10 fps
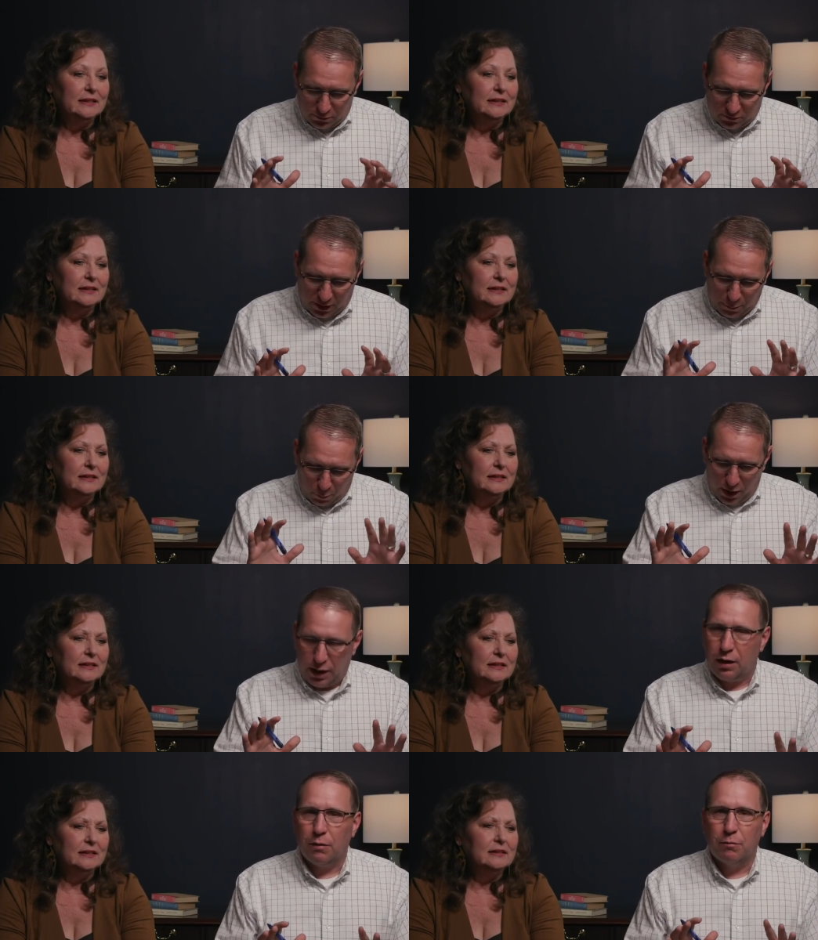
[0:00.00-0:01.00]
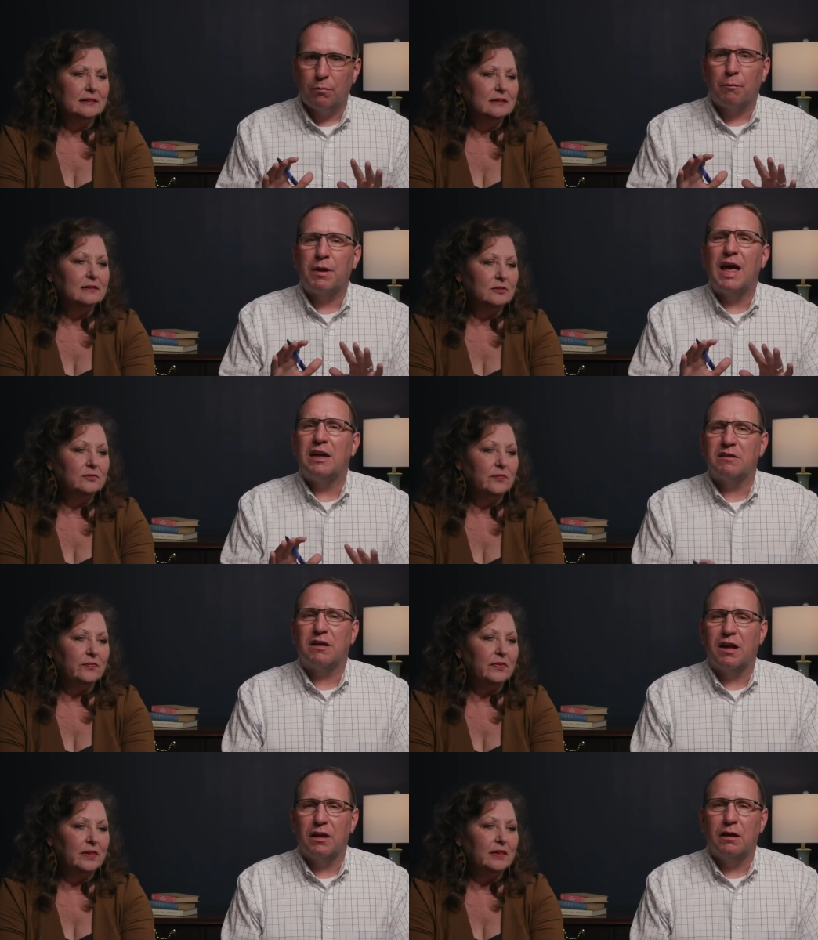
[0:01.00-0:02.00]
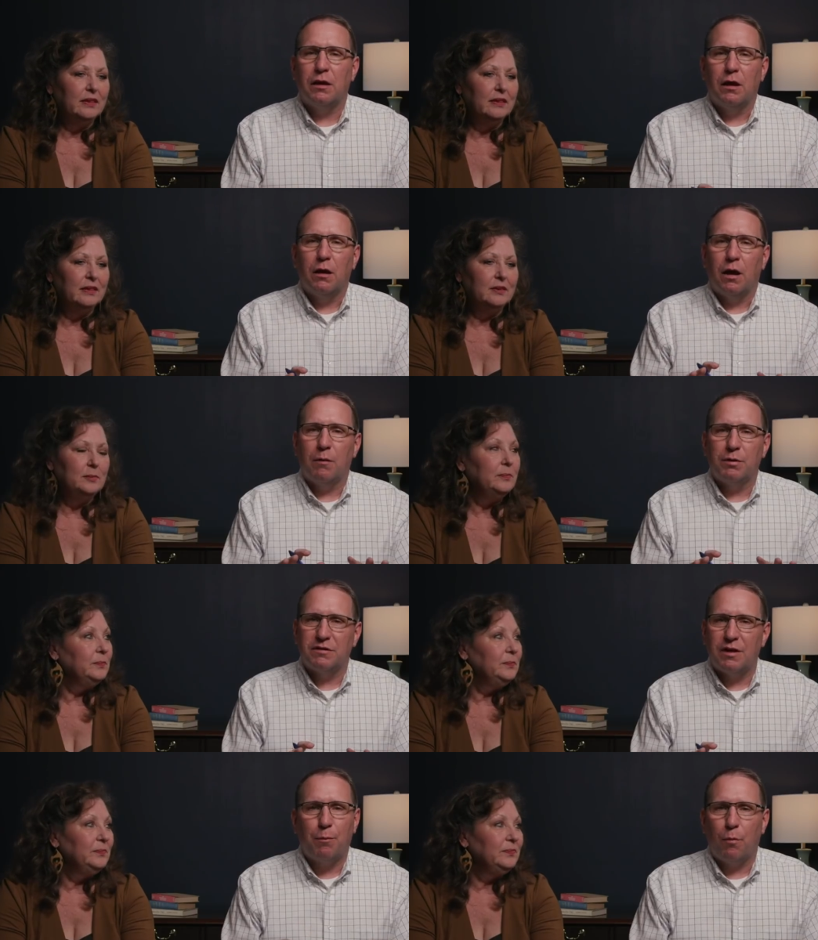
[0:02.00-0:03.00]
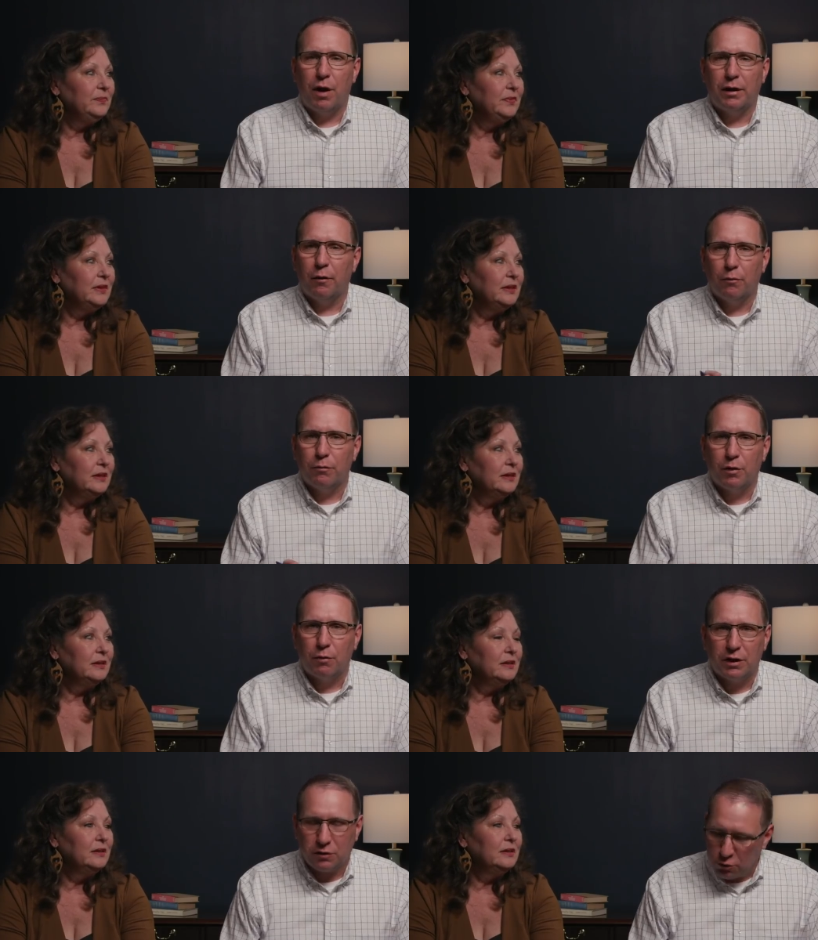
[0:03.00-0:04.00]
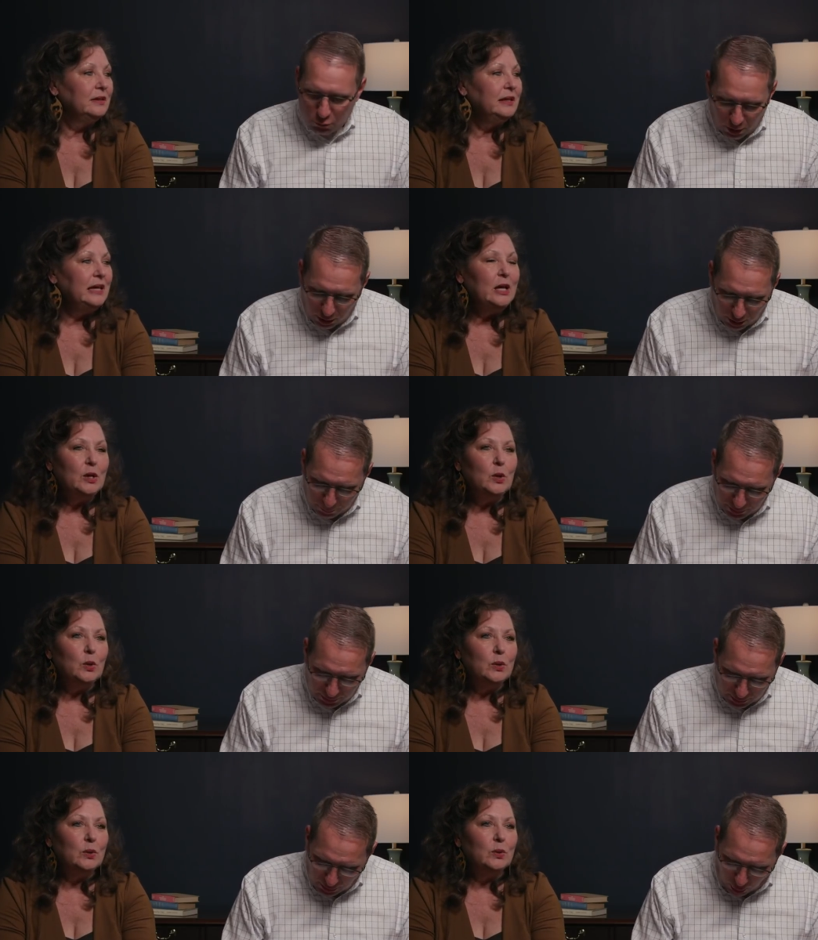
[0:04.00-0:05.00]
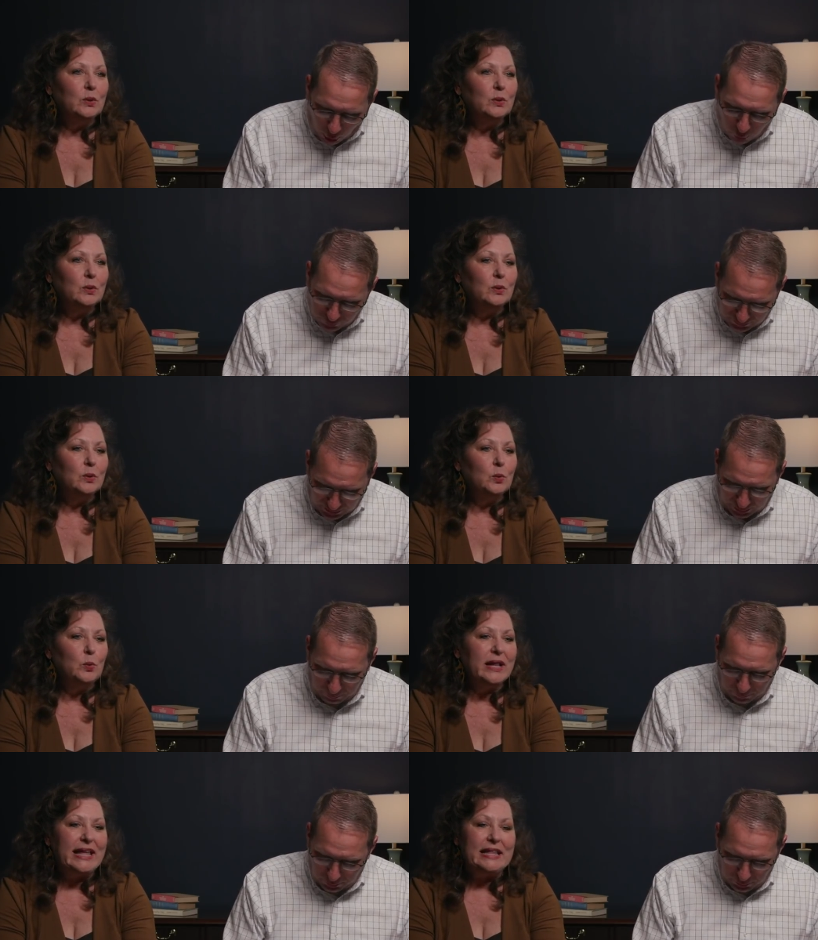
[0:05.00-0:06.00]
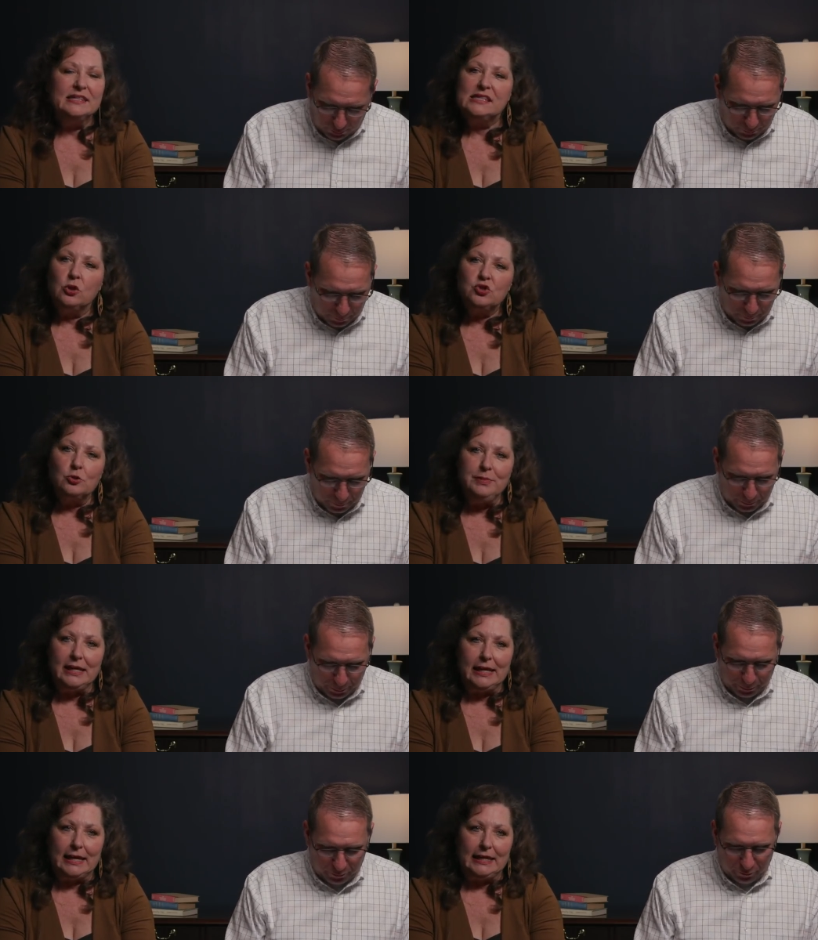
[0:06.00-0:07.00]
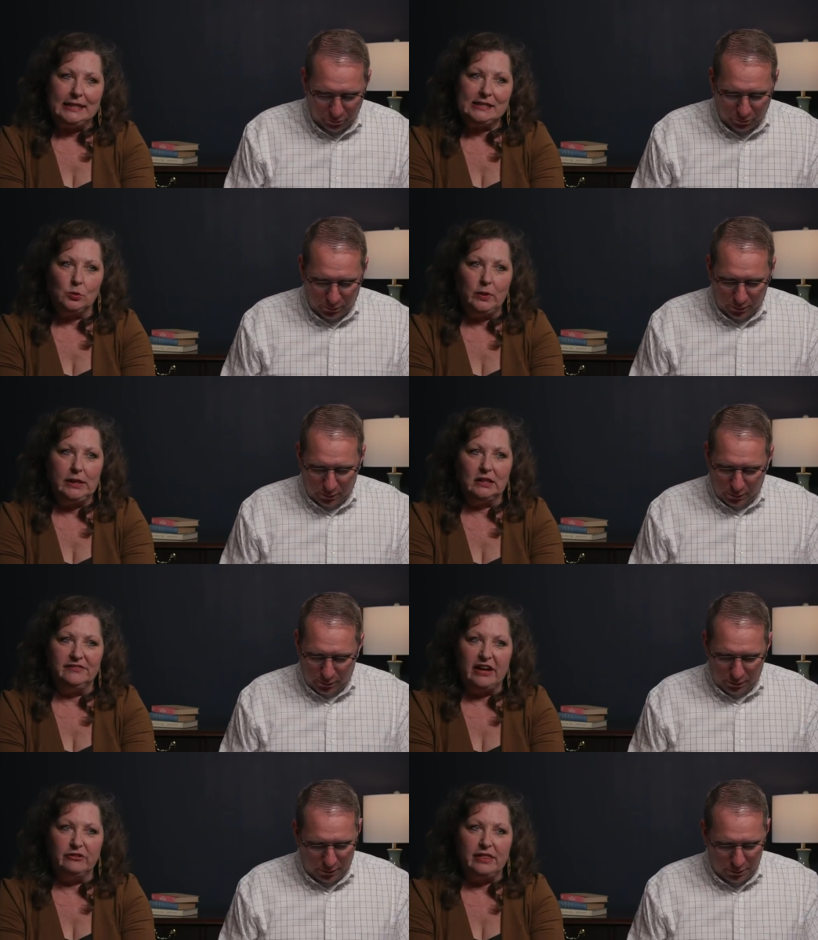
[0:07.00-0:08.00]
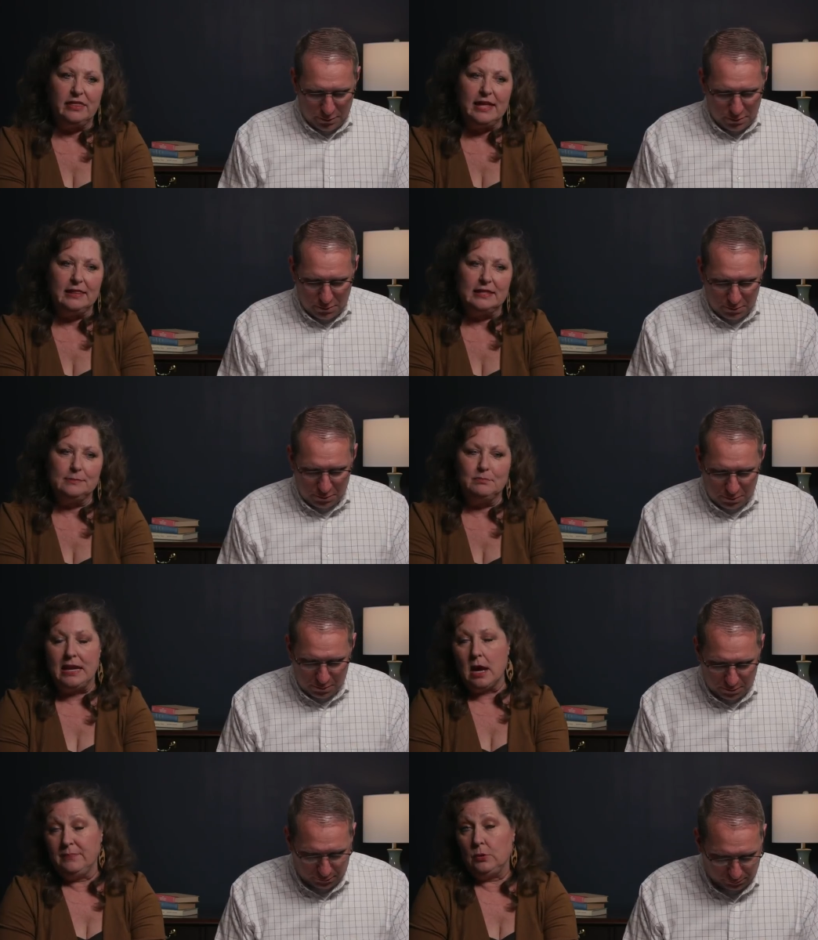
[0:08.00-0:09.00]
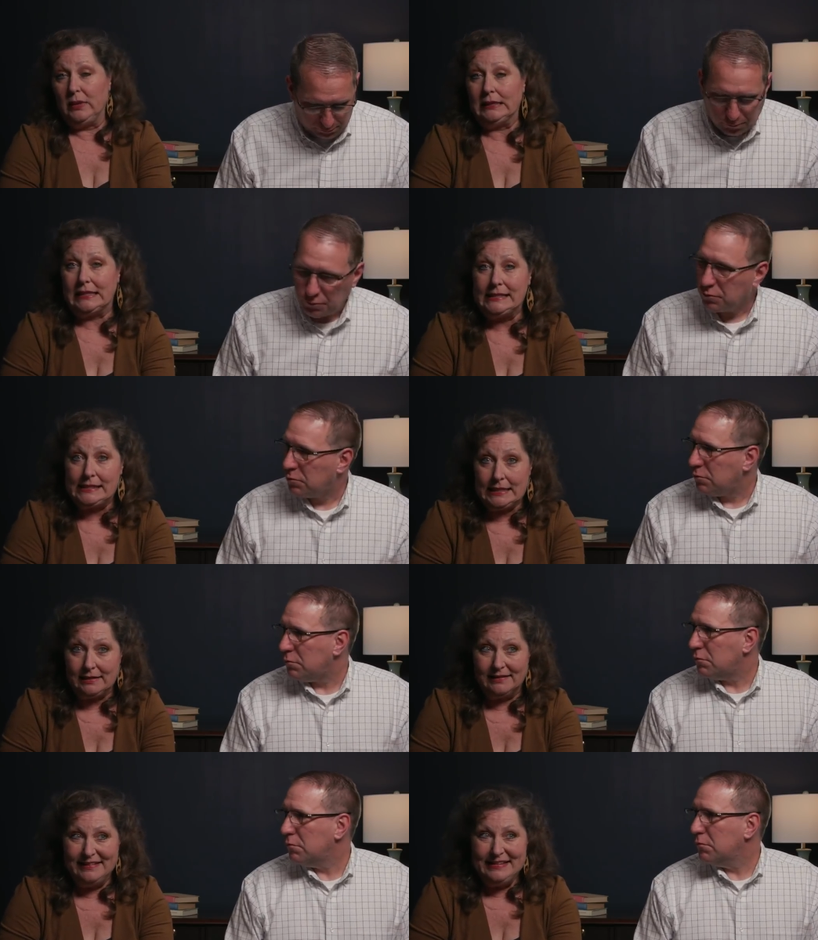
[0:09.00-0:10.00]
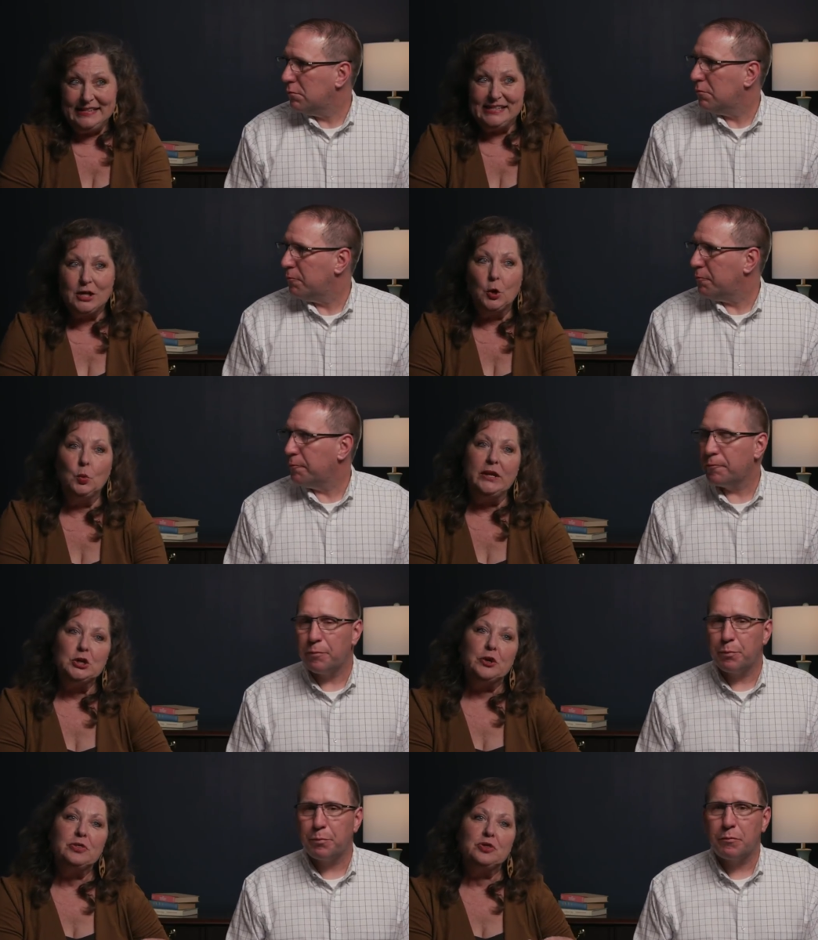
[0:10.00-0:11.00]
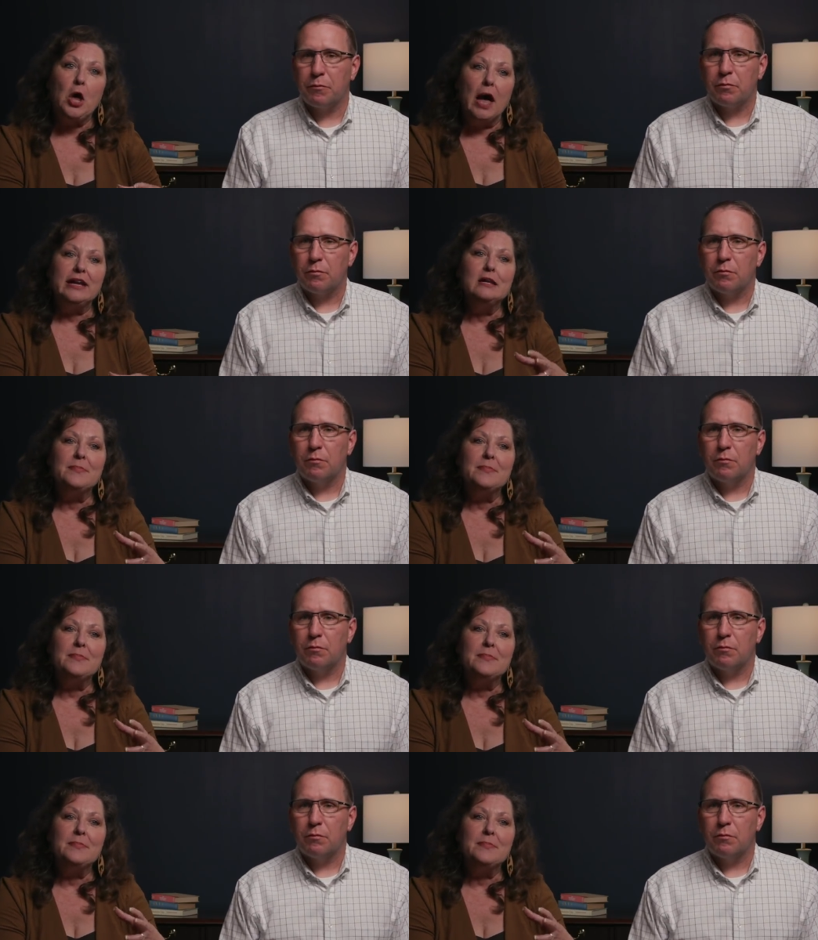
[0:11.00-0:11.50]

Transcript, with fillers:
Speaker 1: step away, be educated, uh, but step away. Don't don't get too caught up in it all the time.
Speaker 2: Well, and social media is a reel of everything that may not be realistic. So when you're talking